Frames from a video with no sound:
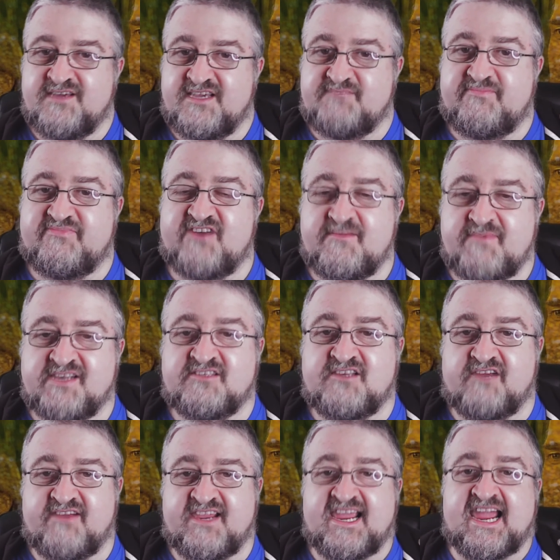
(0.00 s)
probably a
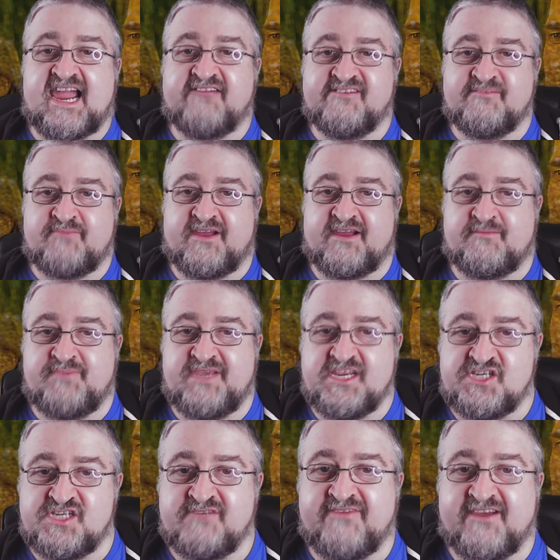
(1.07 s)
Dirty Harry, but a
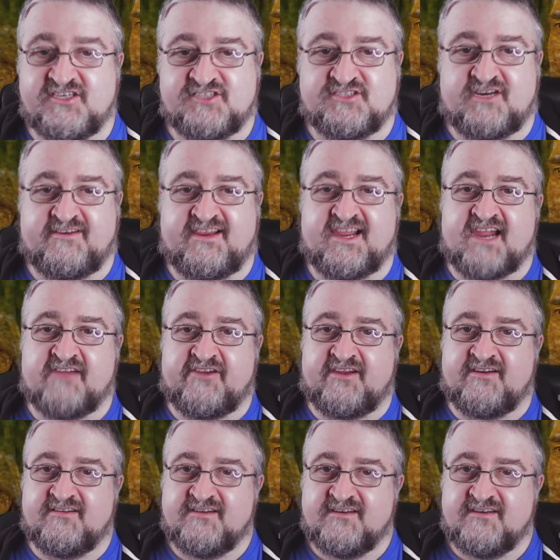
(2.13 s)
PG version of Dirty Harry.